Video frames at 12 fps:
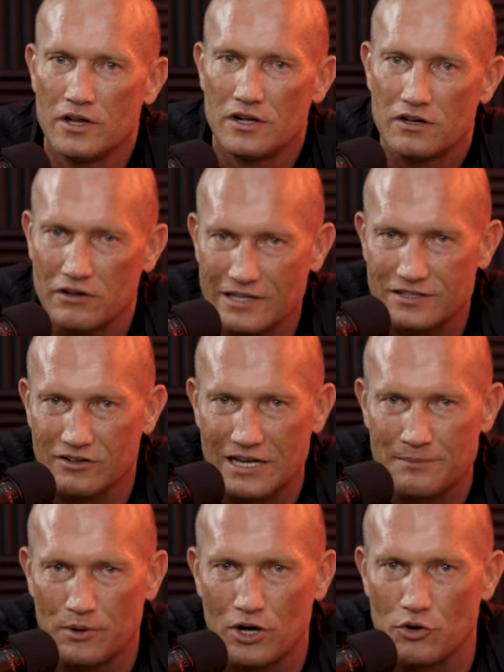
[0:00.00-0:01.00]
click the
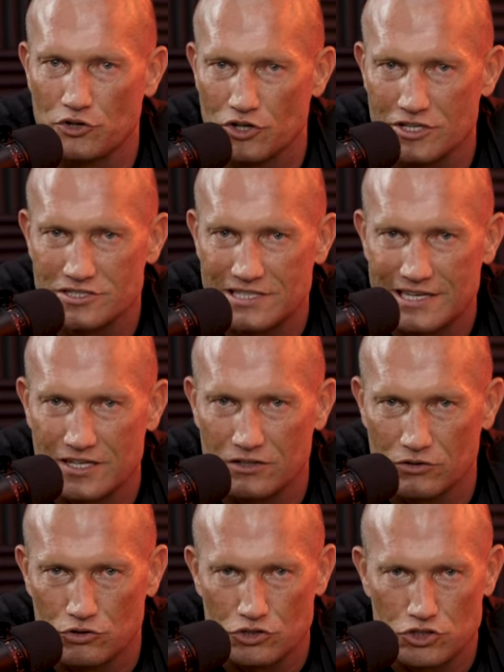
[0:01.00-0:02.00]
link below. You're going to see a
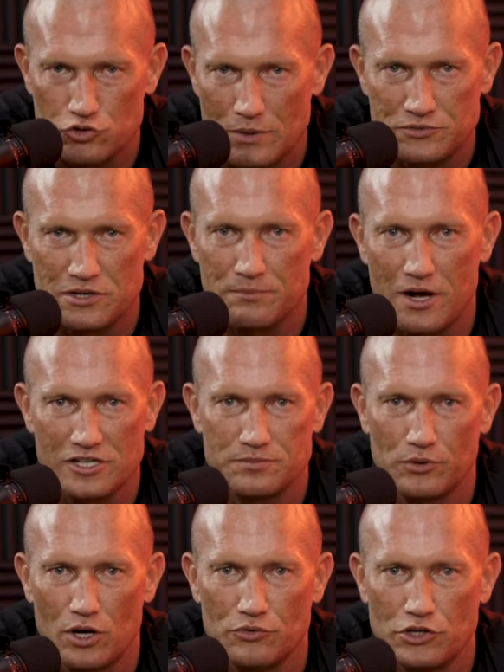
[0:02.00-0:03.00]
little description box
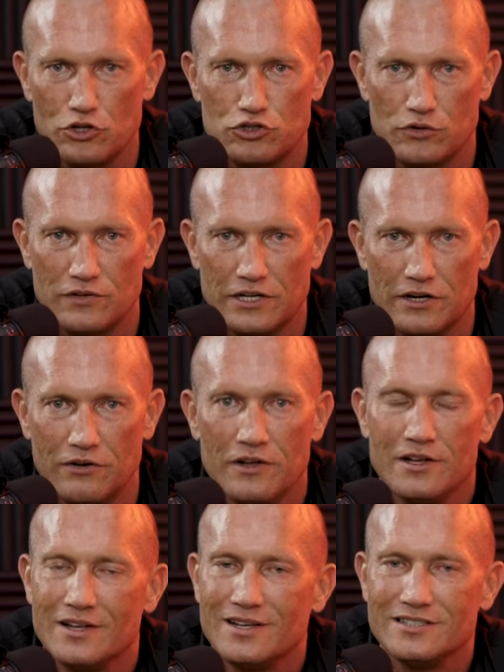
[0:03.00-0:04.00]
below in the YouTube video.
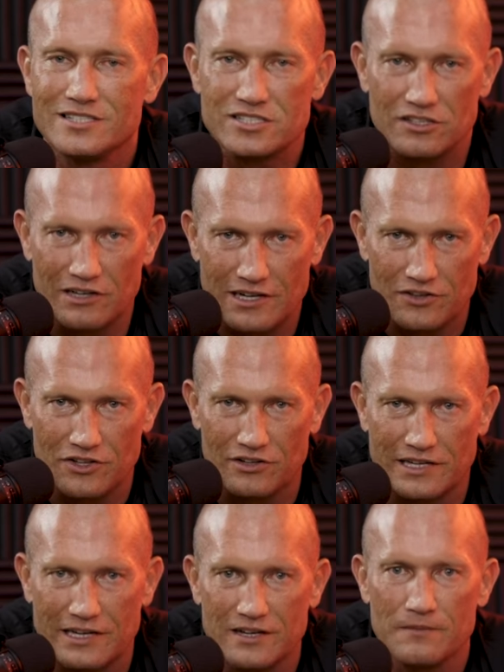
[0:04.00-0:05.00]
Just click on the
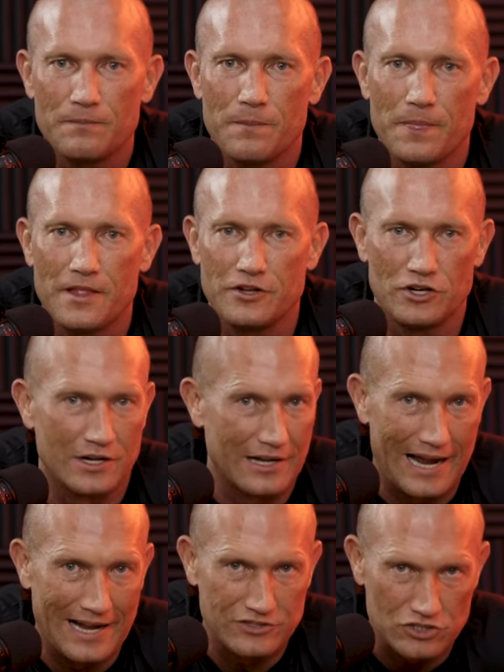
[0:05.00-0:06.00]
link. You're going
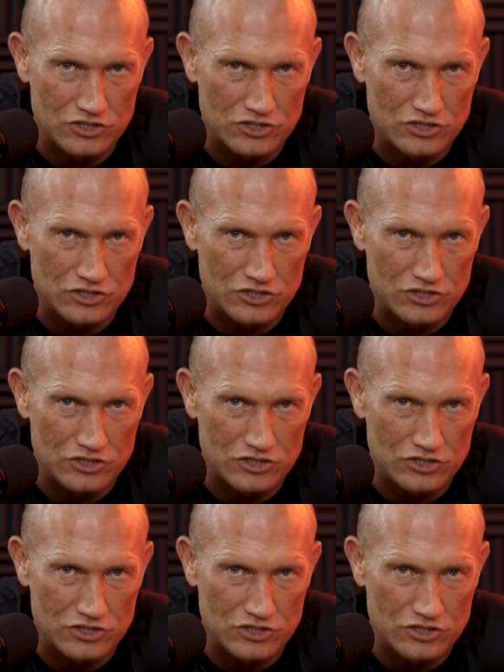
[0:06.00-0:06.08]
to answer